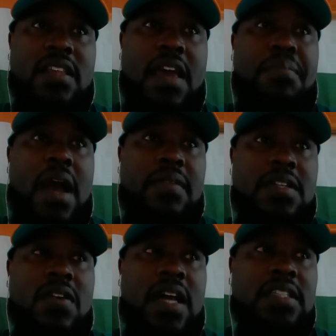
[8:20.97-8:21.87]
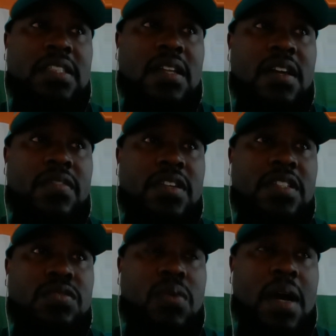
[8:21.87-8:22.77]
they probably know how to deliver
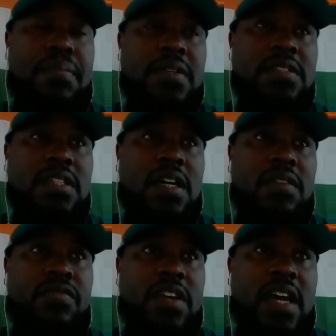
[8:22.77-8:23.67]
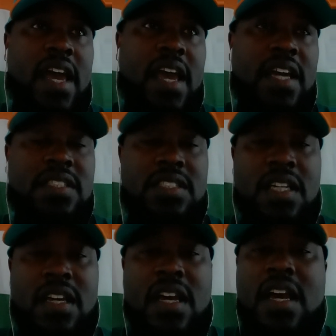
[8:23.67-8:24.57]
these weapons via
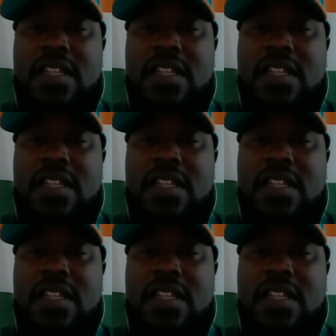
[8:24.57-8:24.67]
handshake.